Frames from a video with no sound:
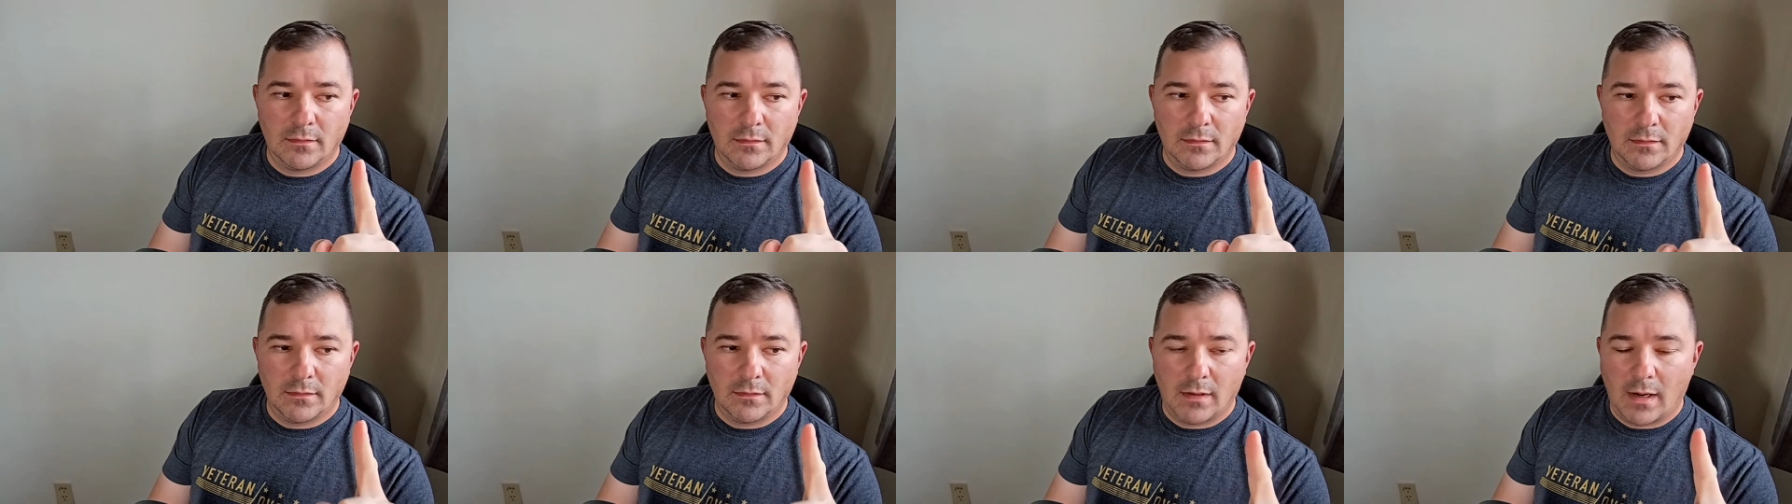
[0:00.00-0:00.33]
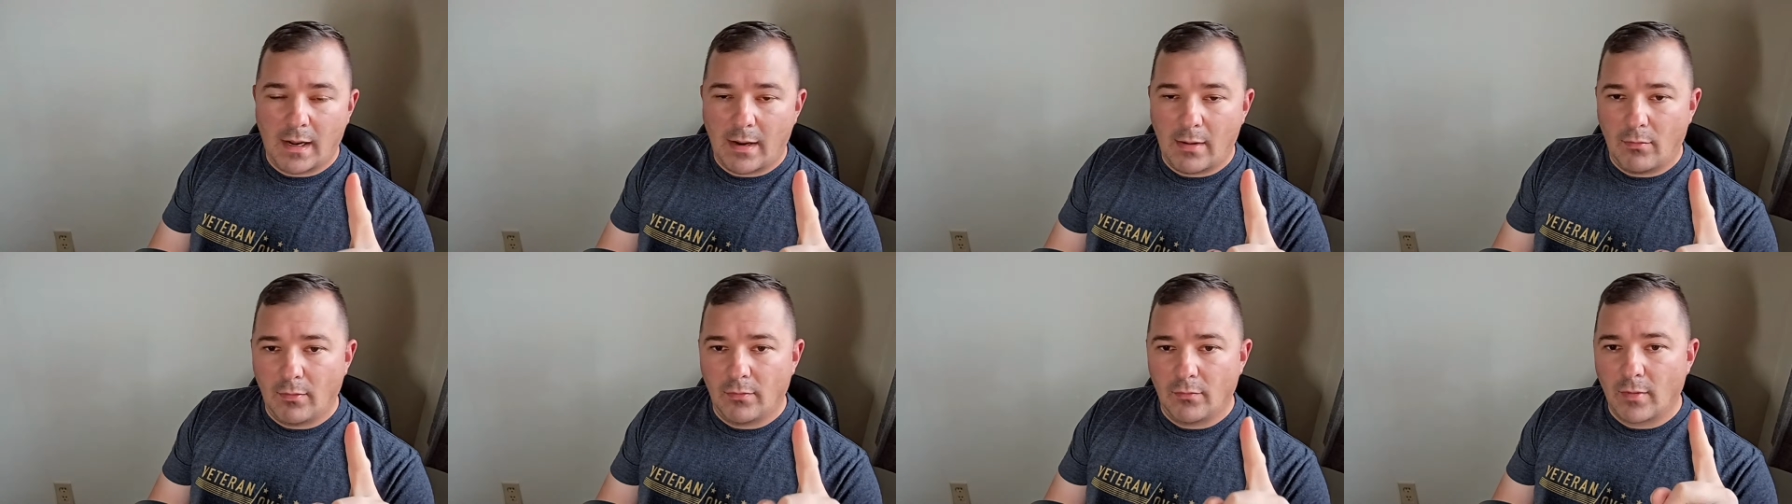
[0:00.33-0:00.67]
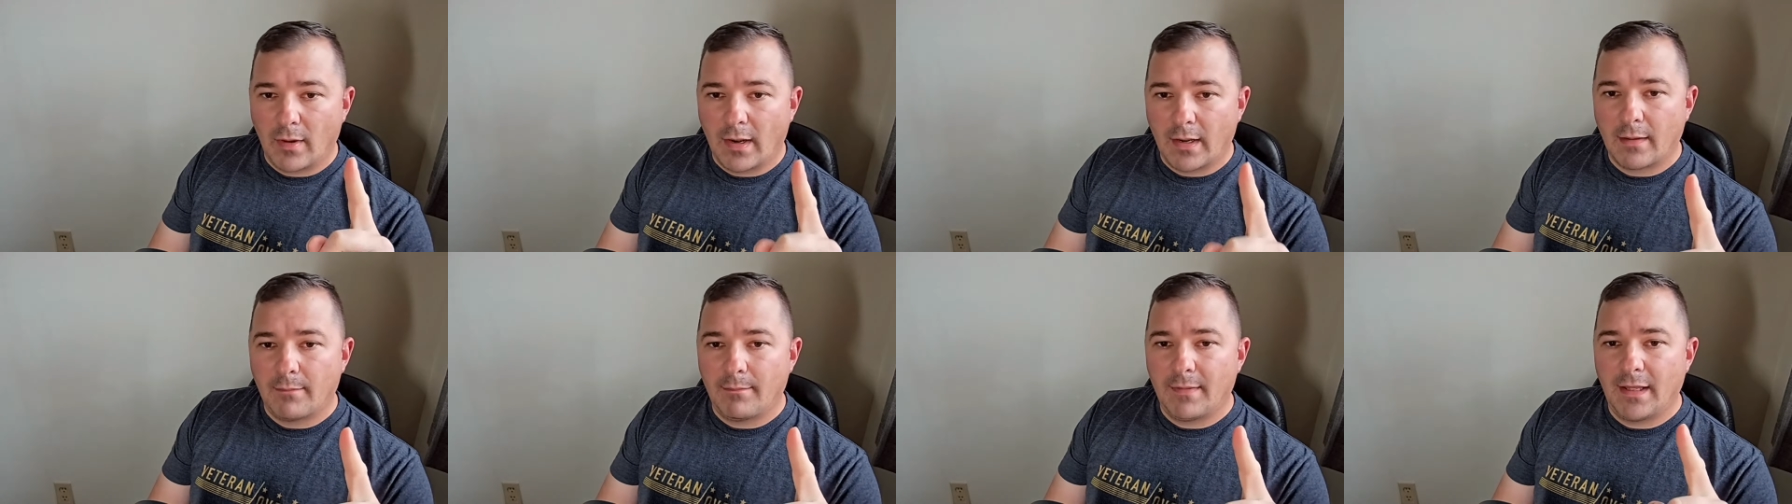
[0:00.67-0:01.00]
I would
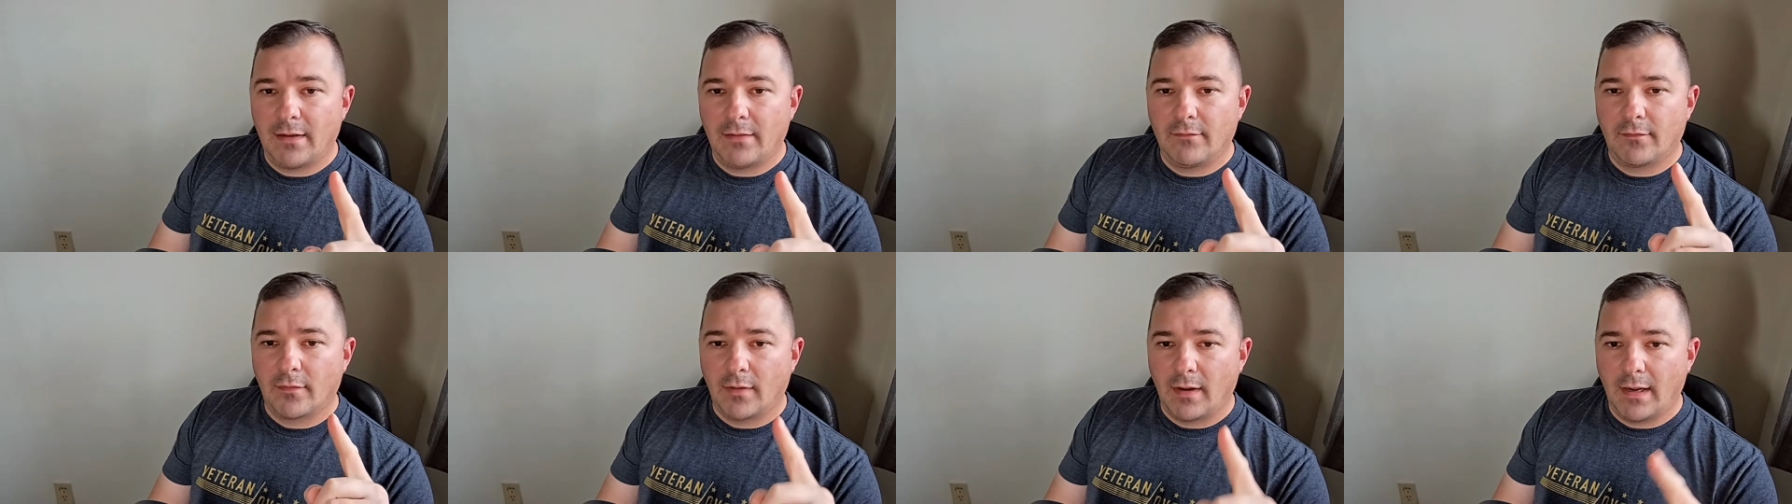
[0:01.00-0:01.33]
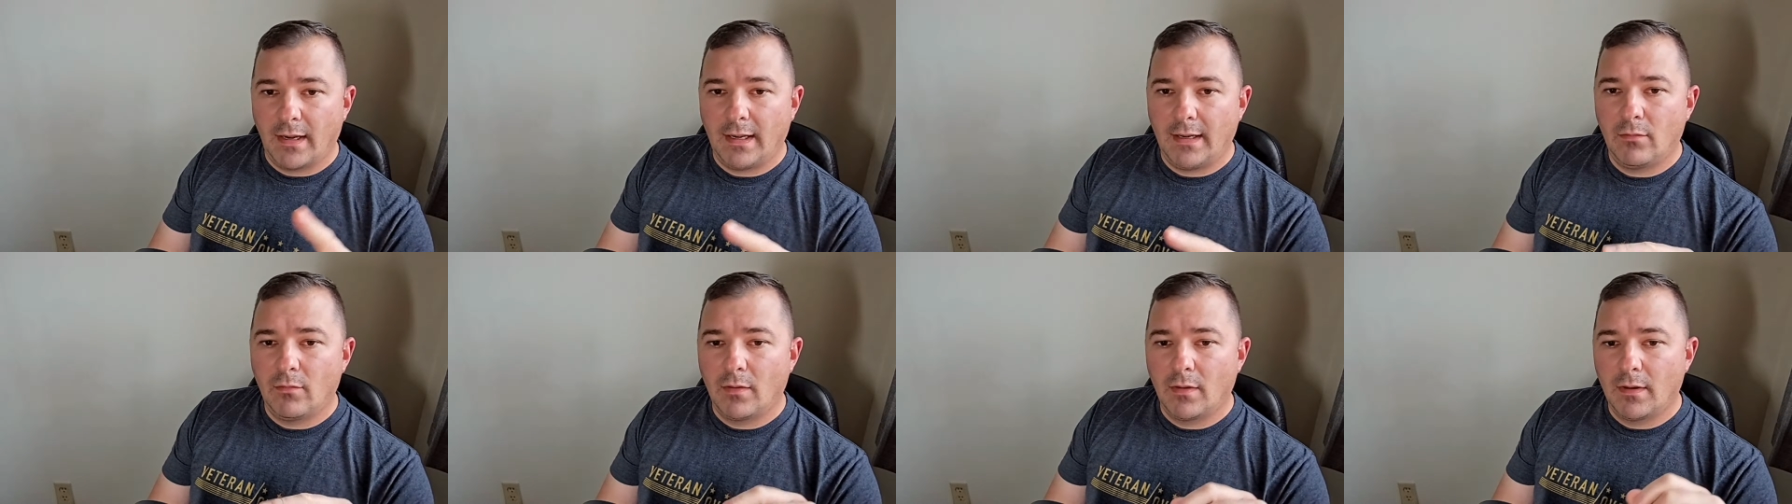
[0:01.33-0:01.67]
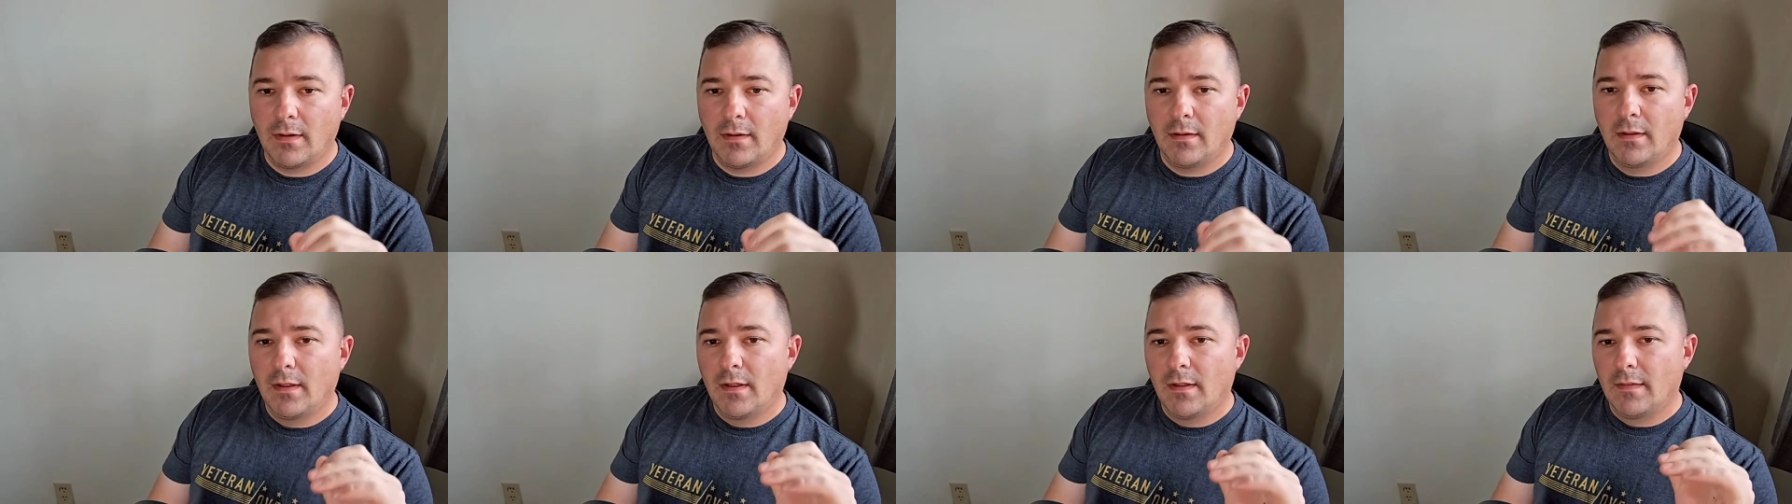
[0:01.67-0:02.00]
recommend for
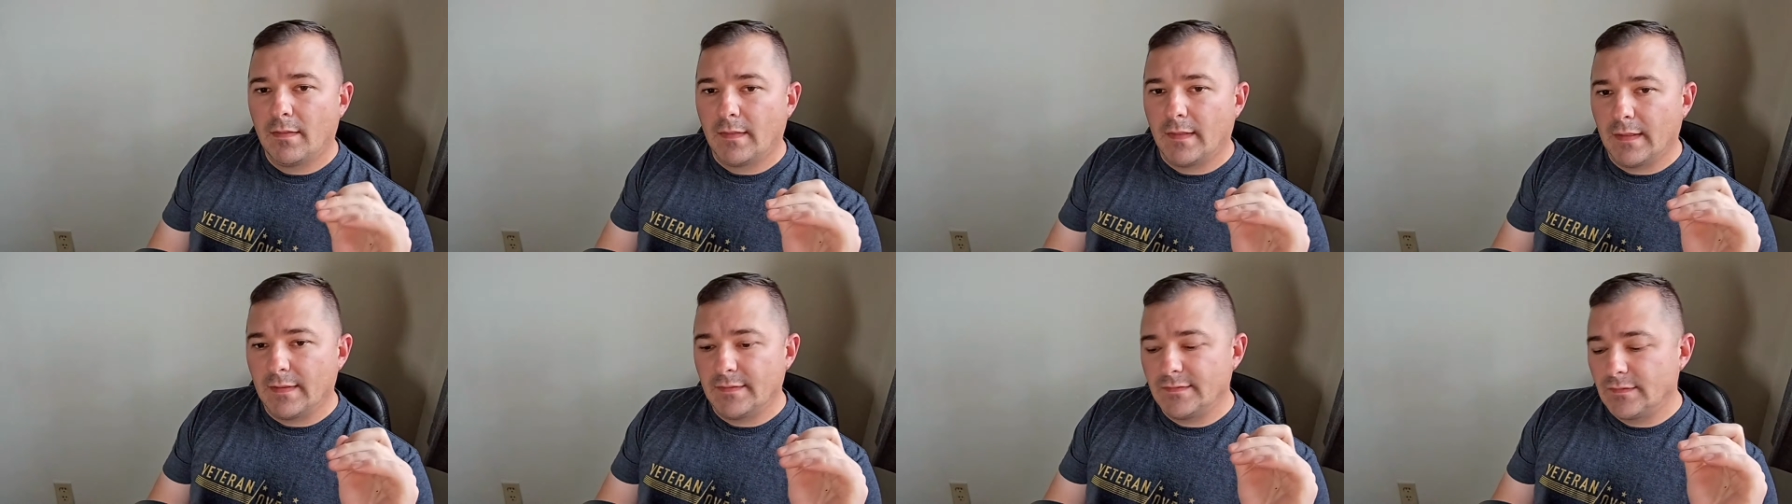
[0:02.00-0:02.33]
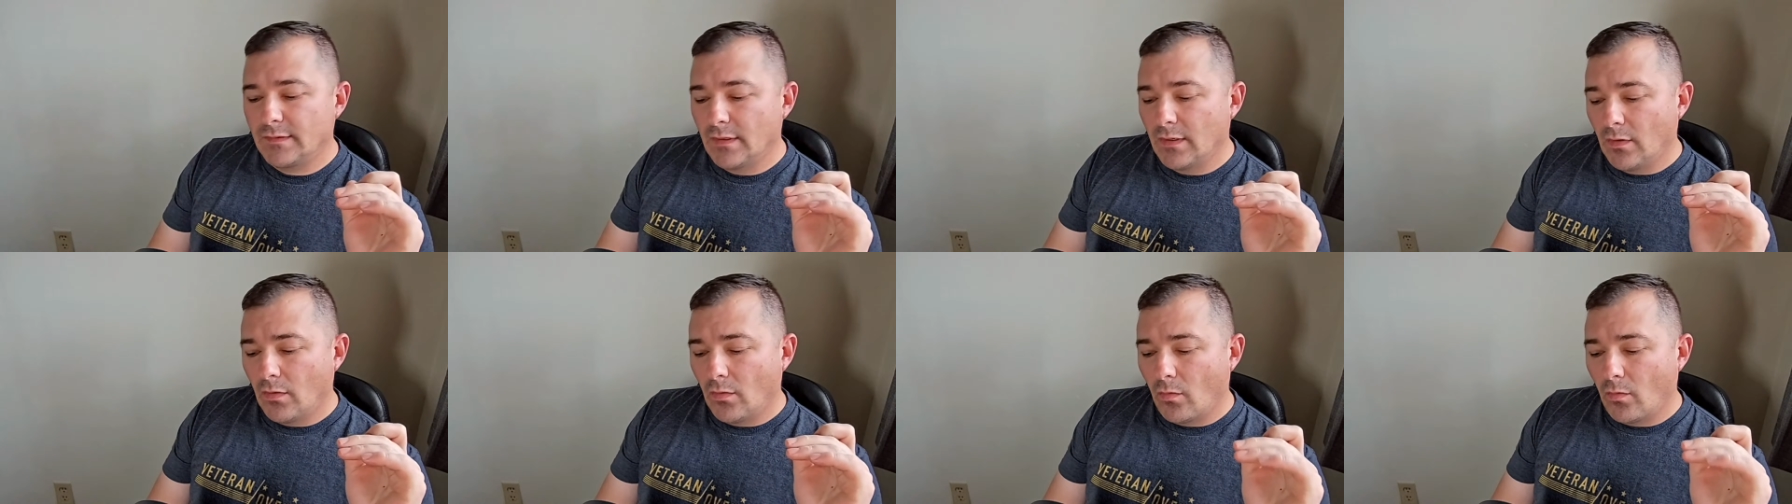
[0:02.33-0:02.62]
anyone that's